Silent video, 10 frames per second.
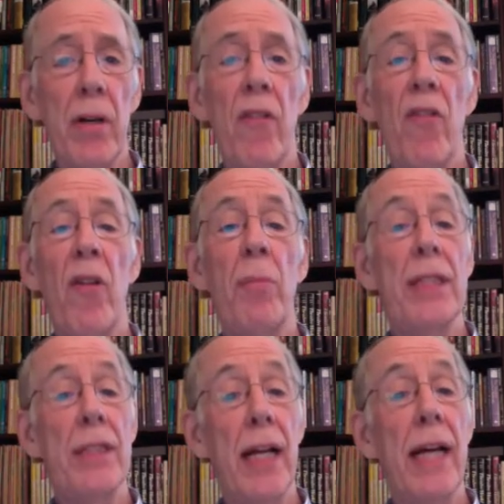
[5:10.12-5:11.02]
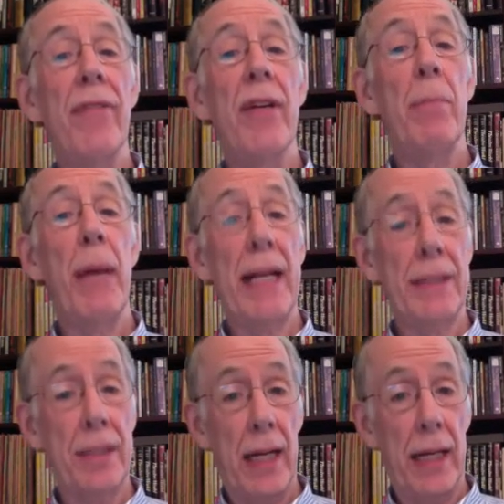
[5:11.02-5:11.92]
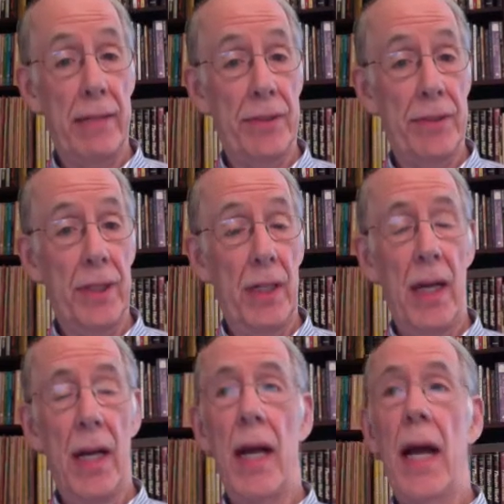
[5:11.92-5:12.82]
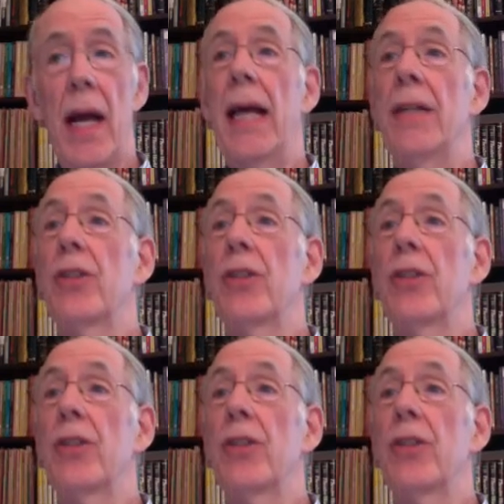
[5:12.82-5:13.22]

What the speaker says: from this life and past lives. And so